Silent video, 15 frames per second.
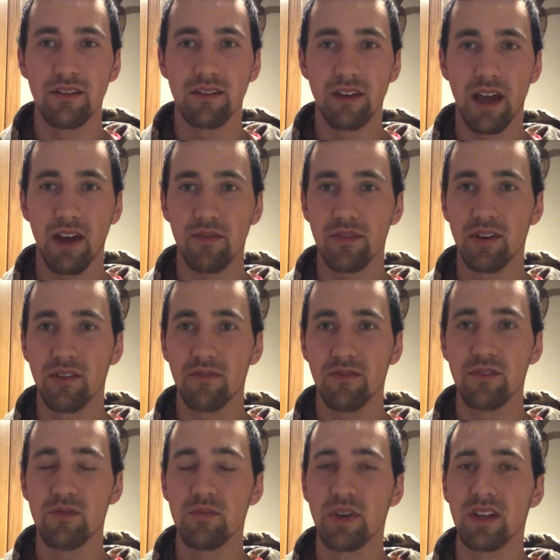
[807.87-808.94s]
after a
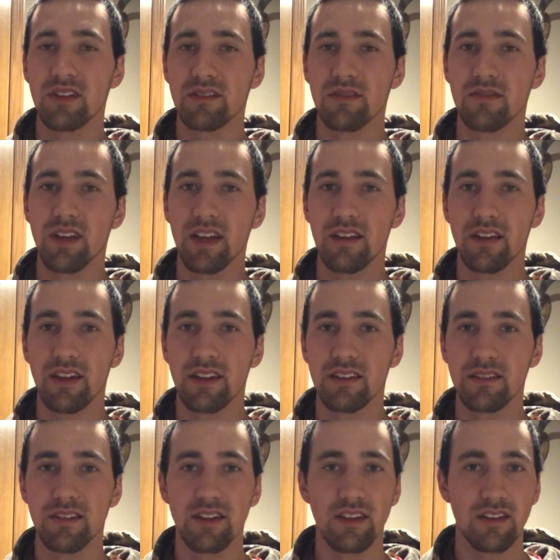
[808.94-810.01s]
few minutes of daylight
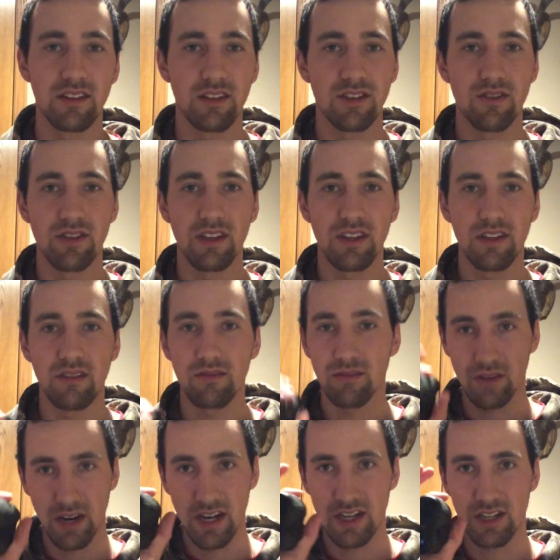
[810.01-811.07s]
sitting in the tree,
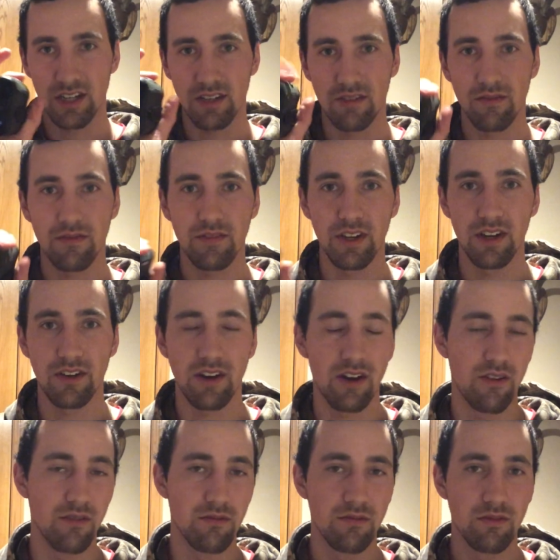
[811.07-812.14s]
ranging and figuring
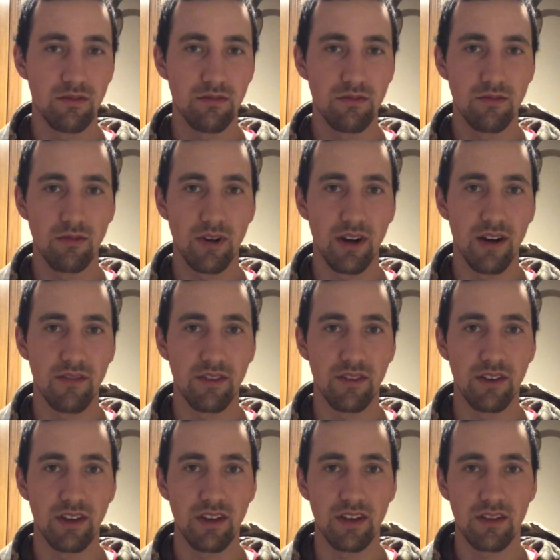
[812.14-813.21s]
out where
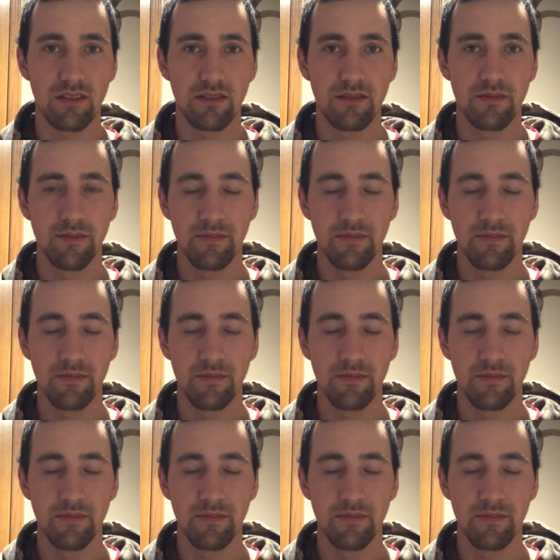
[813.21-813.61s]
everything is.